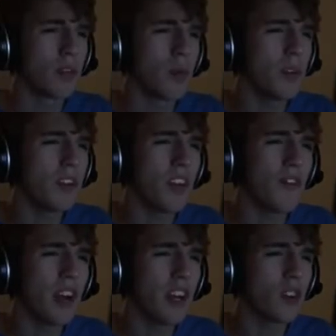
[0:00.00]
someone set
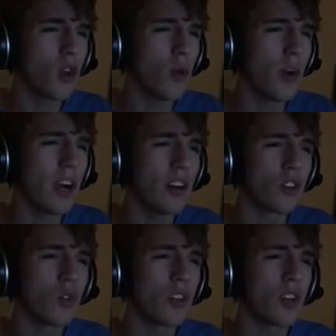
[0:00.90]
fire to our
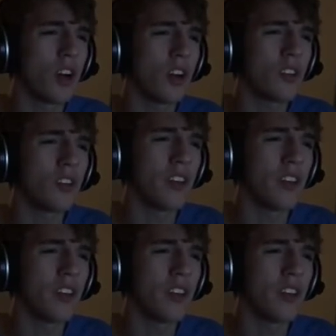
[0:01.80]
warehouse with the cars